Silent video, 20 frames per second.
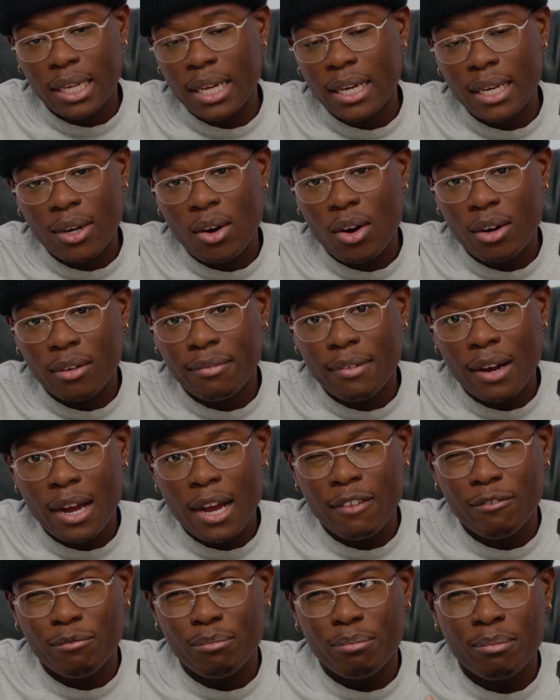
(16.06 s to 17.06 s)
Canon R5
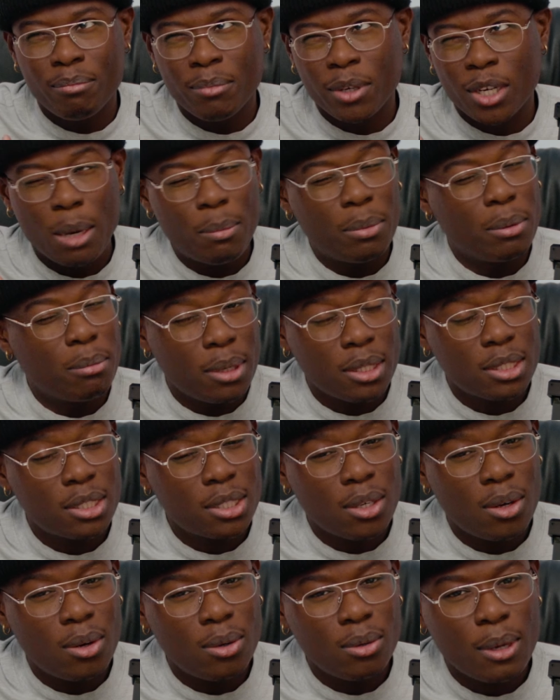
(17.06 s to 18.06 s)
a couple of months
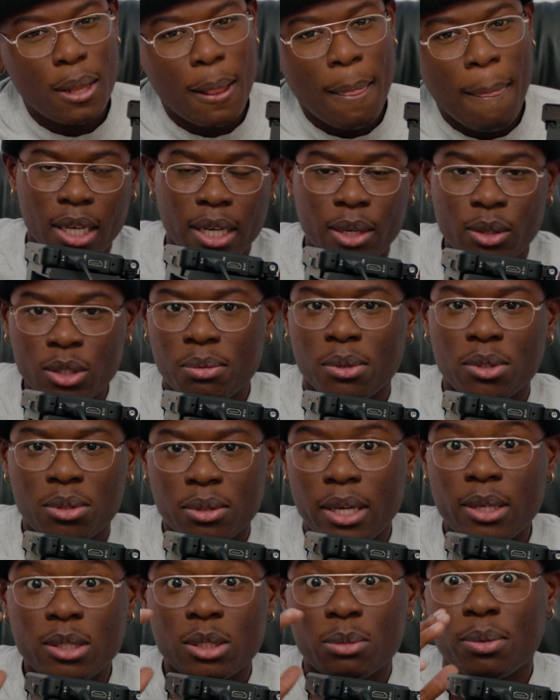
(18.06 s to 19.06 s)
ago, and it was
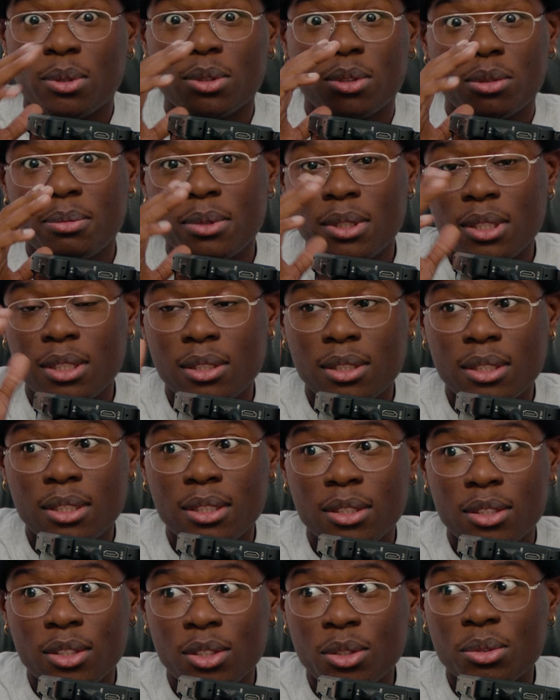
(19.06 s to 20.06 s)
supposed to be
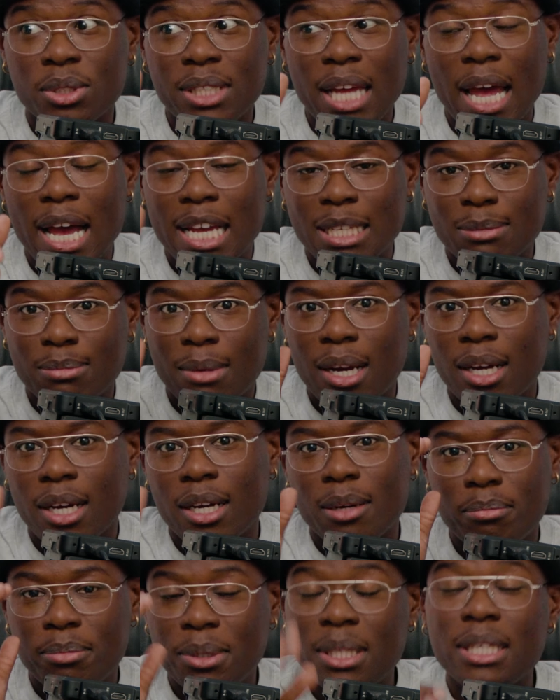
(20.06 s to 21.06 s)
used as my
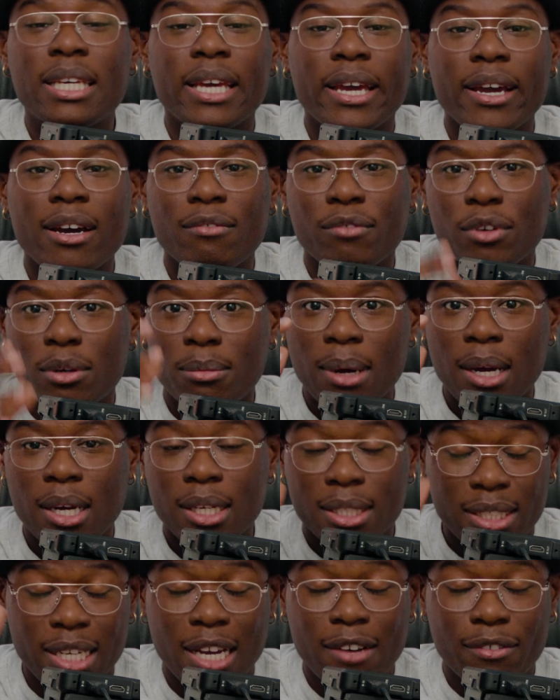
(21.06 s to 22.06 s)
B cam
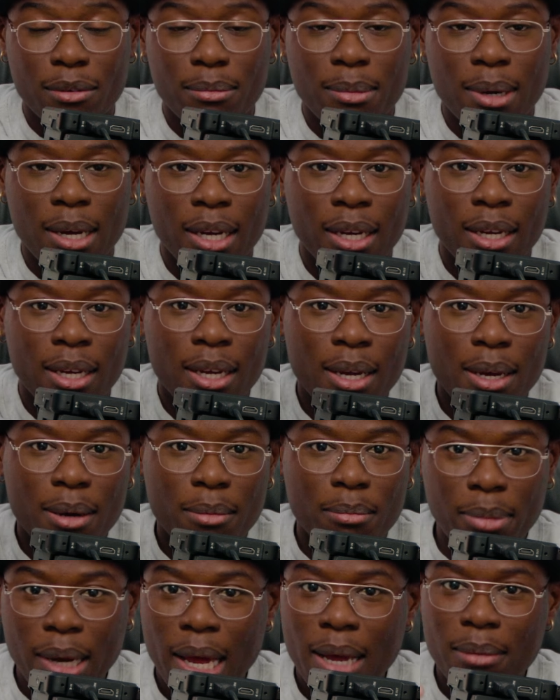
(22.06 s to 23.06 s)
aside from my
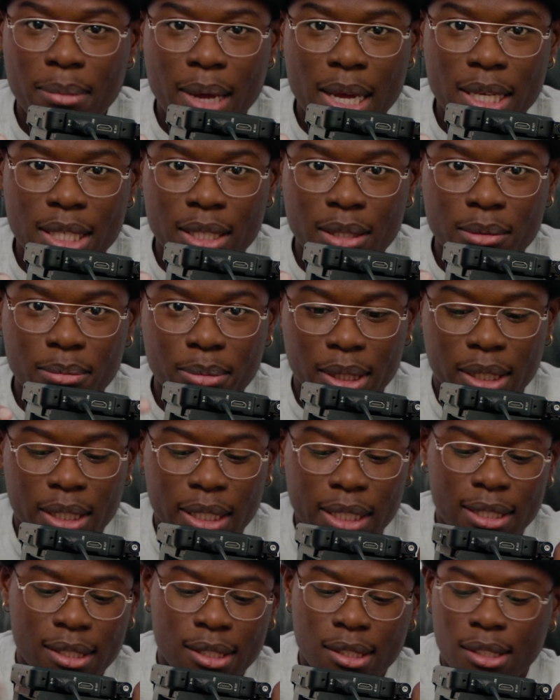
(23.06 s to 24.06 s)
Blackmagic, but
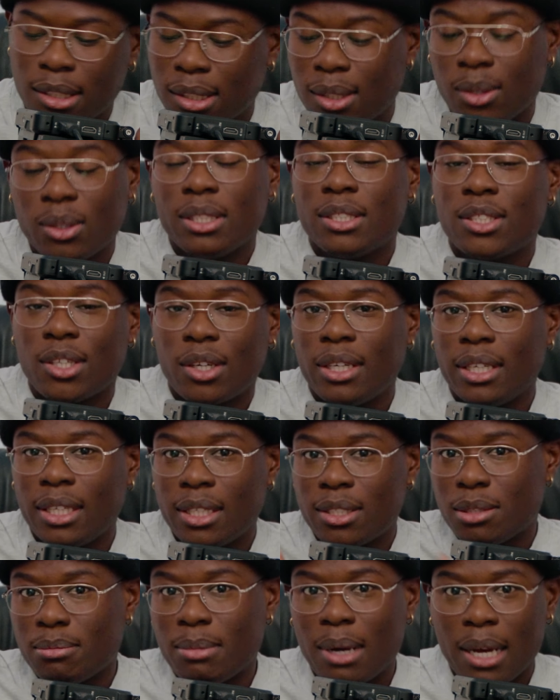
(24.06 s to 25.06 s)
it's slowly turning
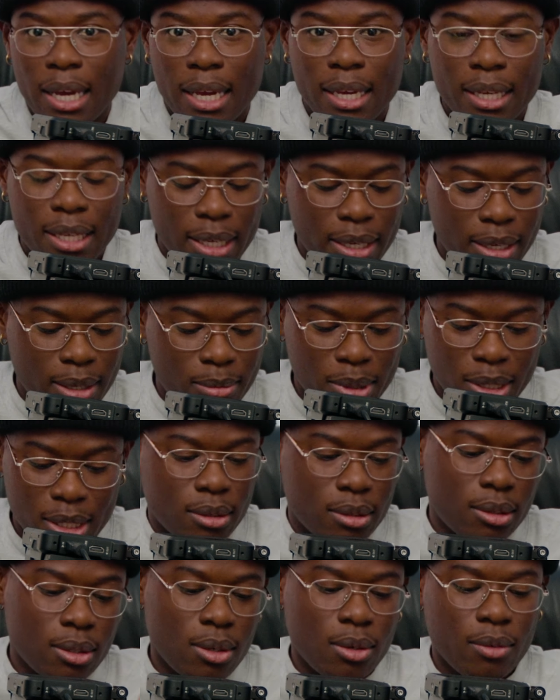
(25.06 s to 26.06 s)
into my A cam.
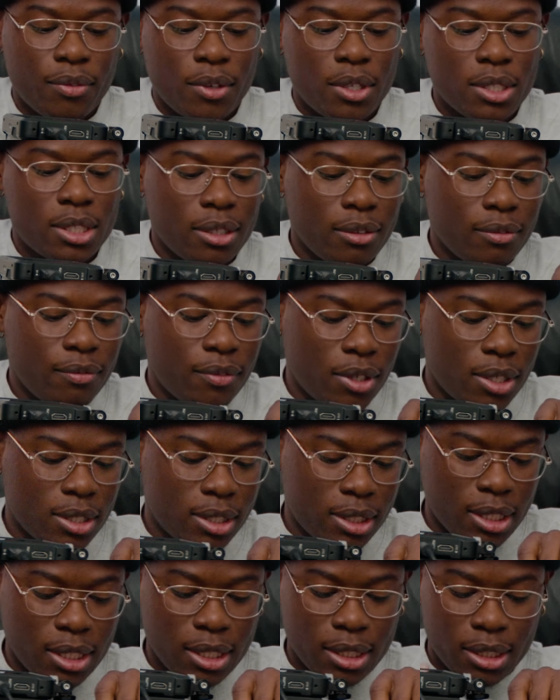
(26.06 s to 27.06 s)
So first thing
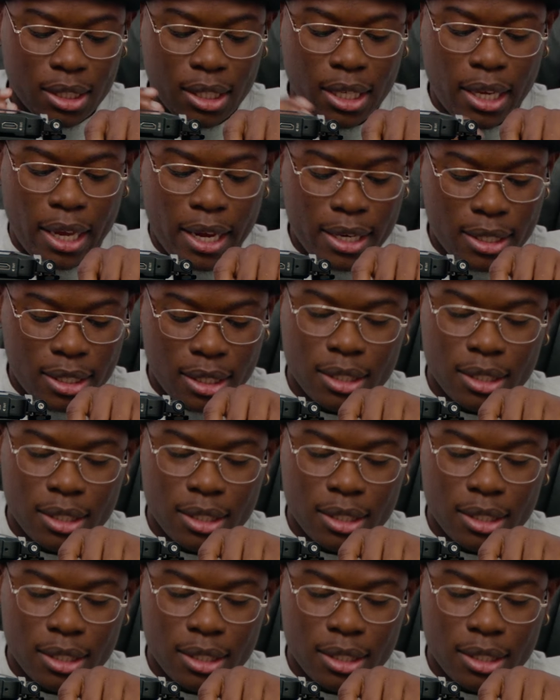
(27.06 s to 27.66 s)
first is the cage